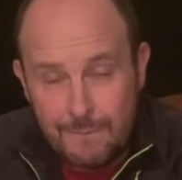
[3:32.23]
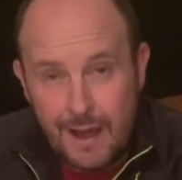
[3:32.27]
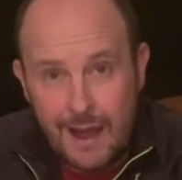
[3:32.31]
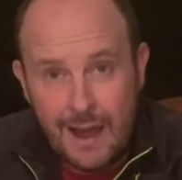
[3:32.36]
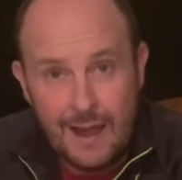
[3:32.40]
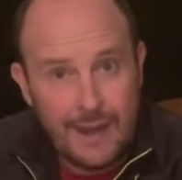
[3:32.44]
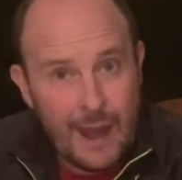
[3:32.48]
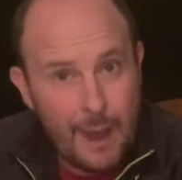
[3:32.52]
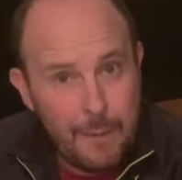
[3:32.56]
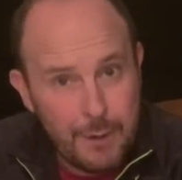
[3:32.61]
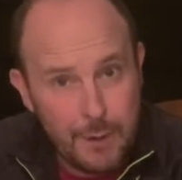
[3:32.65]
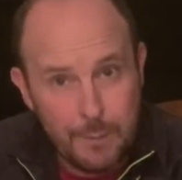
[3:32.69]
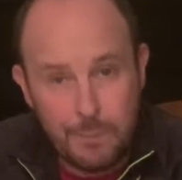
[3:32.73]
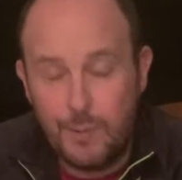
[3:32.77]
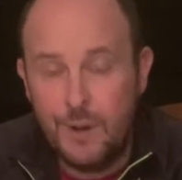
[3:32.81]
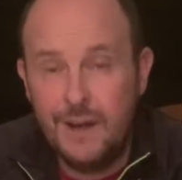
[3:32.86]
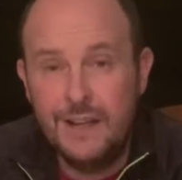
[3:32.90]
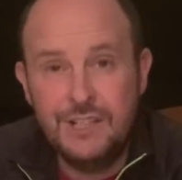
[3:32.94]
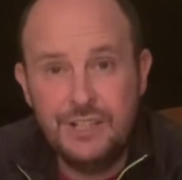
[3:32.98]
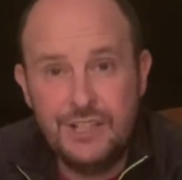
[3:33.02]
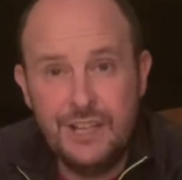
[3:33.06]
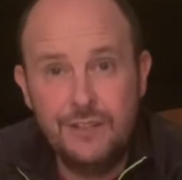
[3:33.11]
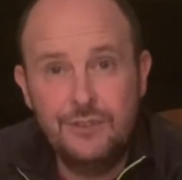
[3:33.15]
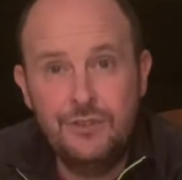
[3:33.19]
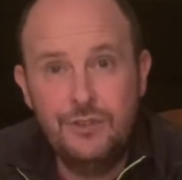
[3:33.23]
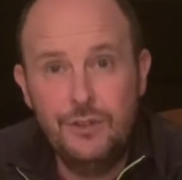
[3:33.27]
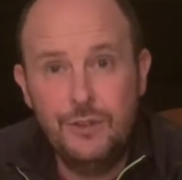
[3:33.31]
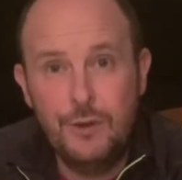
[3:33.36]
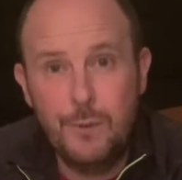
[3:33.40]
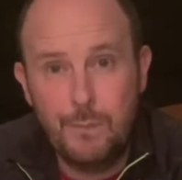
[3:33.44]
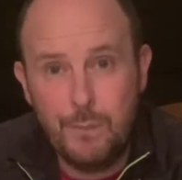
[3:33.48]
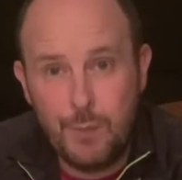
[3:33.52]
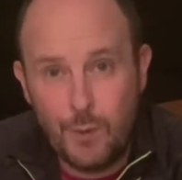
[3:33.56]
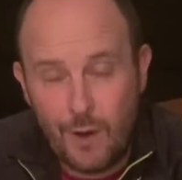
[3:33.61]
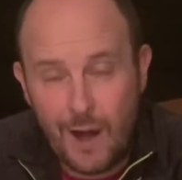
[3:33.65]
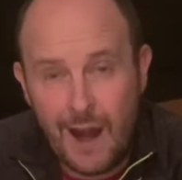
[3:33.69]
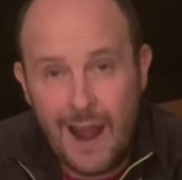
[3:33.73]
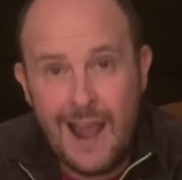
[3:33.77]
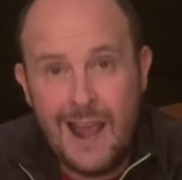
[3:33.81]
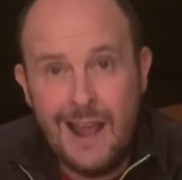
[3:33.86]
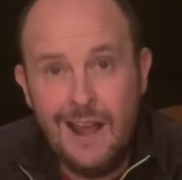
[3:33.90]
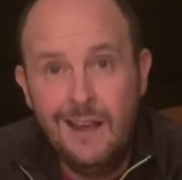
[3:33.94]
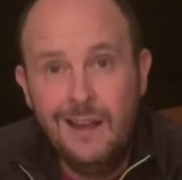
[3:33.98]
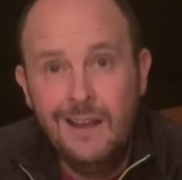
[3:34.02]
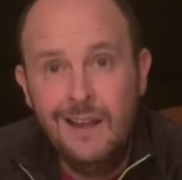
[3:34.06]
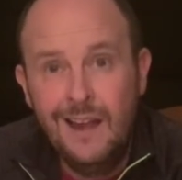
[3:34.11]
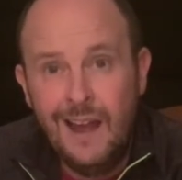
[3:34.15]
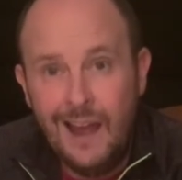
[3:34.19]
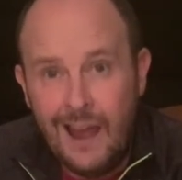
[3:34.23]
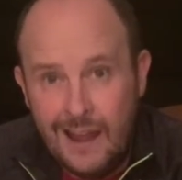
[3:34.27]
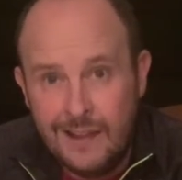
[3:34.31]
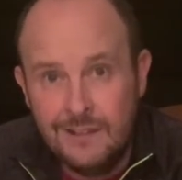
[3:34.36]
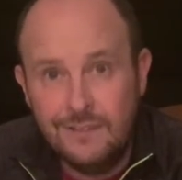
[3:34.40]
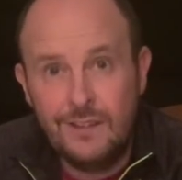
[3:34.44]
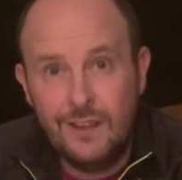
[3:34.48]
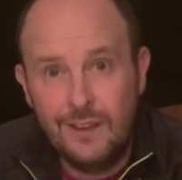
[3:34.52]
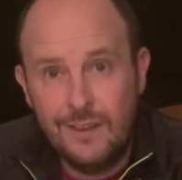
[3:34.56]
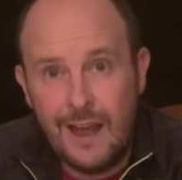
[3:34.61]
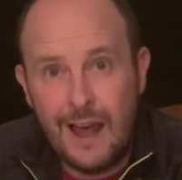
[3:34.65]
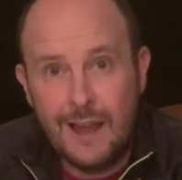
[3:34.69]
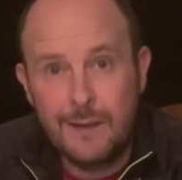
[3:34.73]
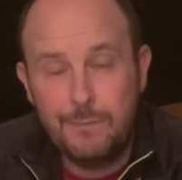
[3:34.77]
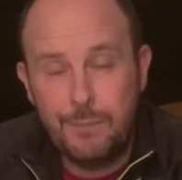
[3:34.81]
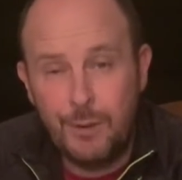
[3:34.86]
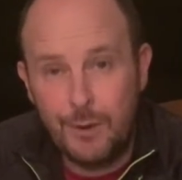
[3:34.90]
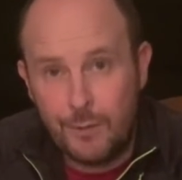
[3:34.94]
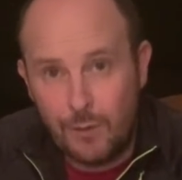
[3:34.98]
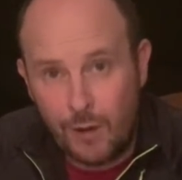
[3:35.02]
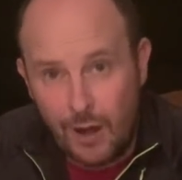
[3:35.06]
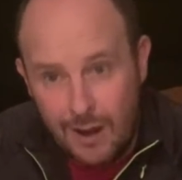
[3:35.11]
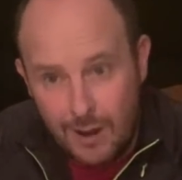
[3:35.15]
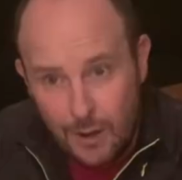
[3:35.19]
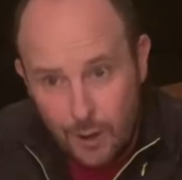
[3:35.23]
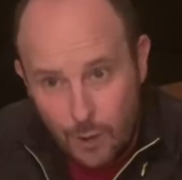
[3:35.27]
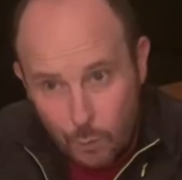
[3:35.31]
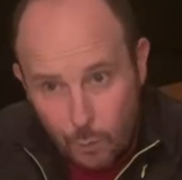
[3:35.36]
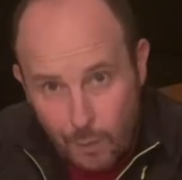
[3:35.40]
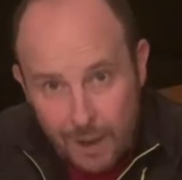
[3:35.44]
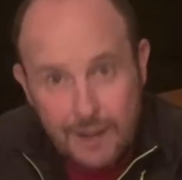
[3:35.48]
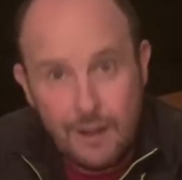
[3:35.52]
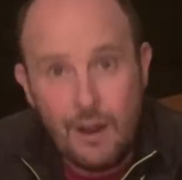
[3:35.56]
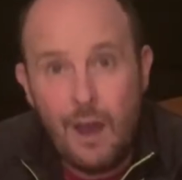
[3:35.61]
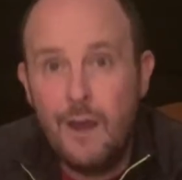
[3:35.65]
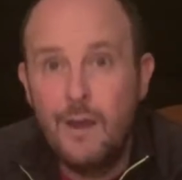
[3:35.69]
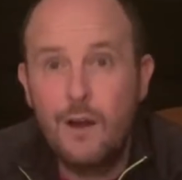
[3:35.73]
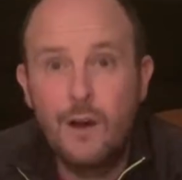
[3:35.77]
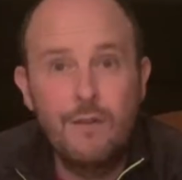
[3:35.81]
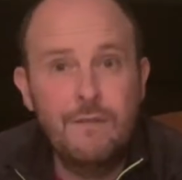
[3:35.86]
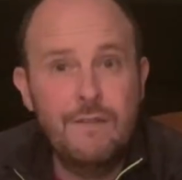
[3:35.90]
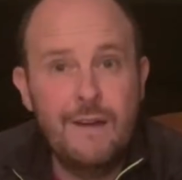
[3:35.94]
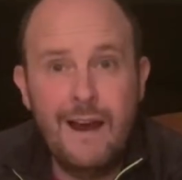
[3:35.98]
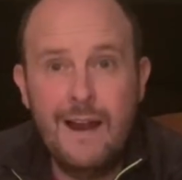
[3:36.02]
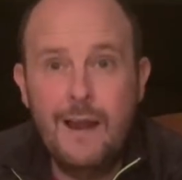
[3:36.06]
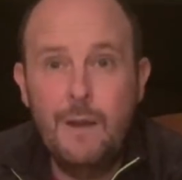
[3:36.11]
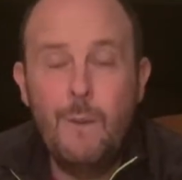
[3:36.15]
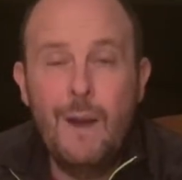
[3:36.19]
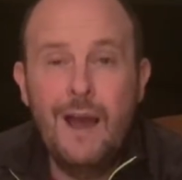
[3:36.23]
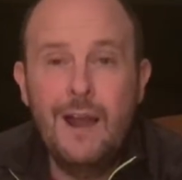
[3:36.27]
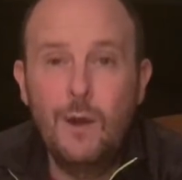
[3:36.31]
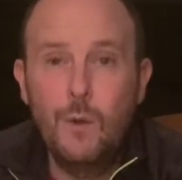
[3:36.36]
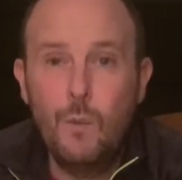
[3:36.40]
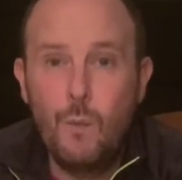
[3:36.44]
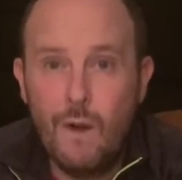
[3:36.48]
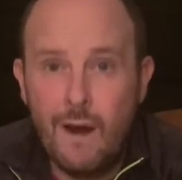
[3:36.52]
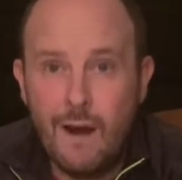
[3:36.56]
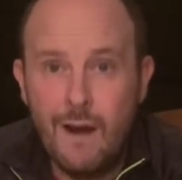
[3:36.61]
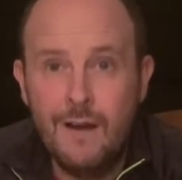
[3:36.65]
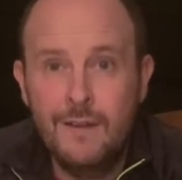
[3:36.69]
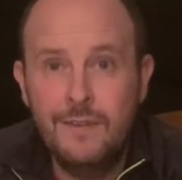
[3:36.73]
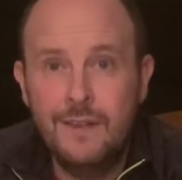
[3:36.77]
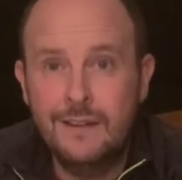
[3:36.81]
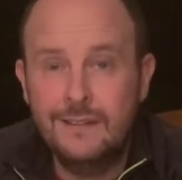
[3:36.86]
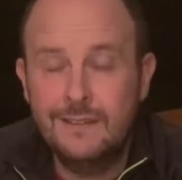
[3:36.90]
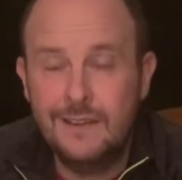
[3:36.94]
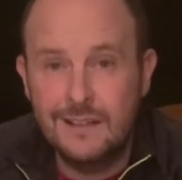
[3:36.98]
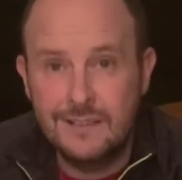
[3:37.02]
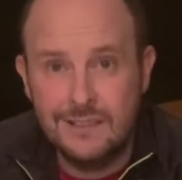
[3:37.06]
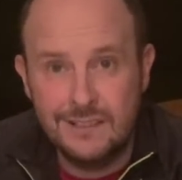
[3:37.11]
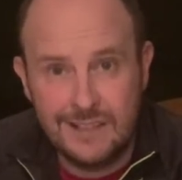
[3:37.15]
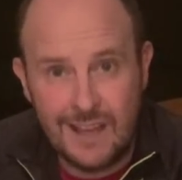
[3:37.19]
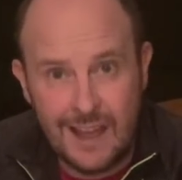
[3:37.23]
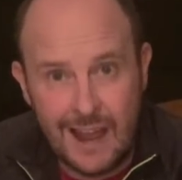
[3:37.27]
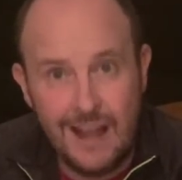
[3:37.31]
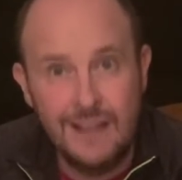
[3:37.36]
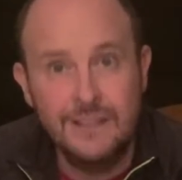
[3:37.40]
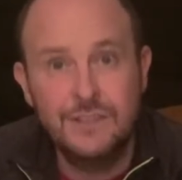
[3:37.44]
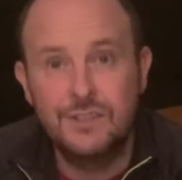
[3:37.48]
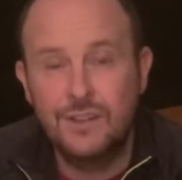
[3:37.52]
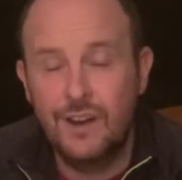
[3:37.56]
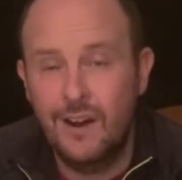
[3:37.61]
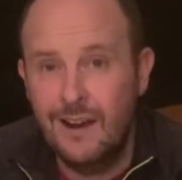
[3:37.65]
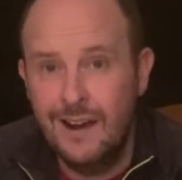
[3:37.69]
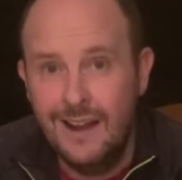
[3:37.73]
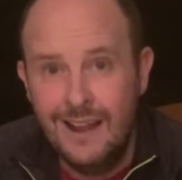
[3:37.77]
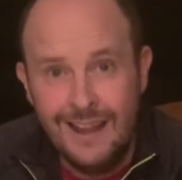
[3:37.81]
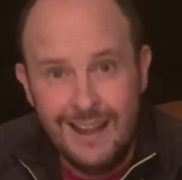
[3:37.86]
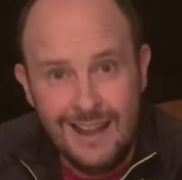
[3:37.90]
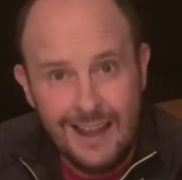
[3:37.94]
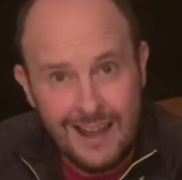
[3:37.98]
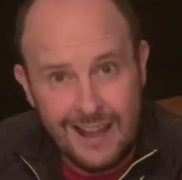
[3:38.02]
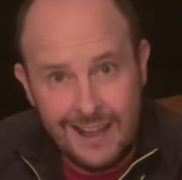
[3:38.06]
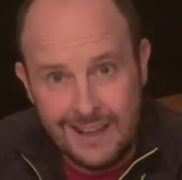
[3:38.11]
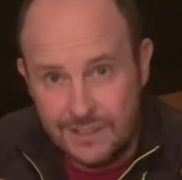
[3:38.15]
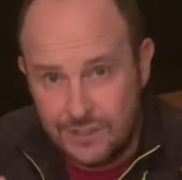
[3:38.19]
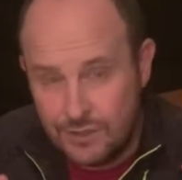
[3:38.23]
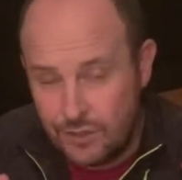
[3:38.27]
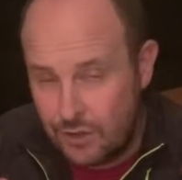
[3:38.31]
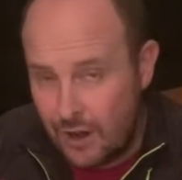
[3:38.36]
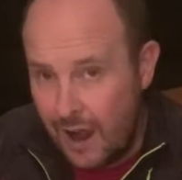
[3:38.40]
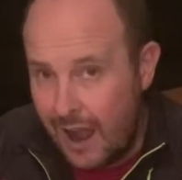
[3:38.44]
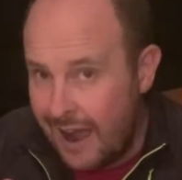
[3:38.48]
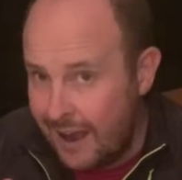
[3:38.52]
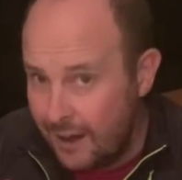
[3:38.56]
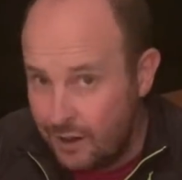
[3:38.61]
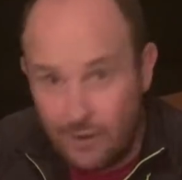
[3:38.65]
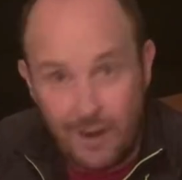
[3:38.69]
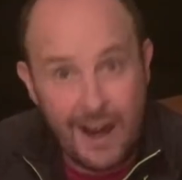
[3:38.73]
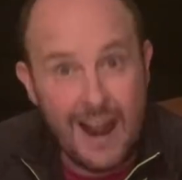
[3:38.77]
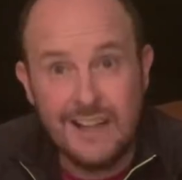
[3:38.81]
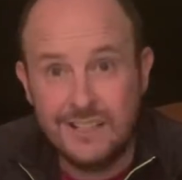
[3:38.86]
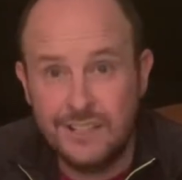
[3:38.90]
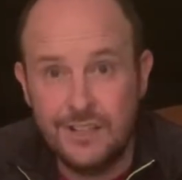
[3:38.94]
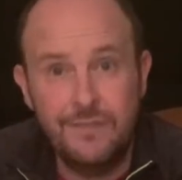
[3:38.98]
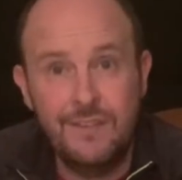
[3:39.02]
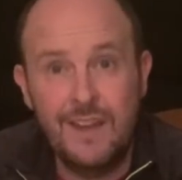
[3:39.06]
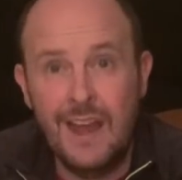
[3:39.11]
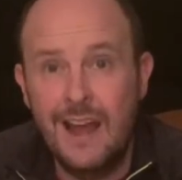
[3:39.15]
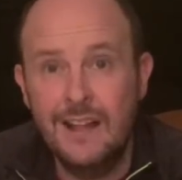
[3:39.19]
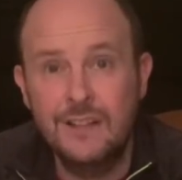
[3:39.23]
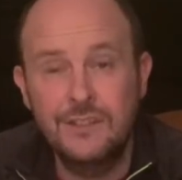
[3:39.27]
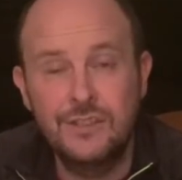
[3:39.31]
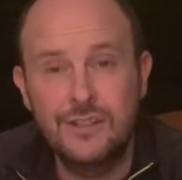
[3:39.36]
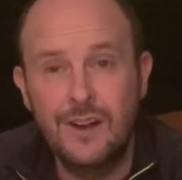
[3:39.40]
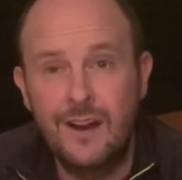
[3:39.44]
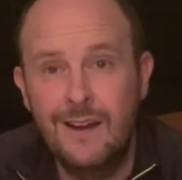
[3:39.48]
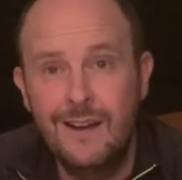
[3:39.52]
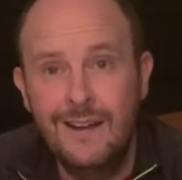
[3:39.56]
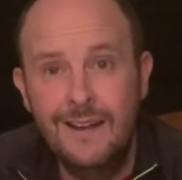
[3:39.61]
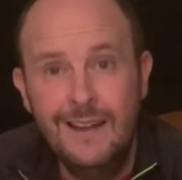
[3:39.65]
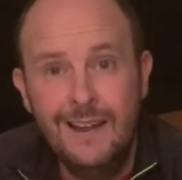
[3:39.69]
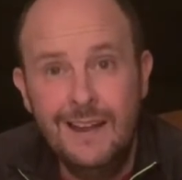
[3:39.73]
And I would appreciate you to pray into that. But we now are very well aware that this cancer is aggressive cancer.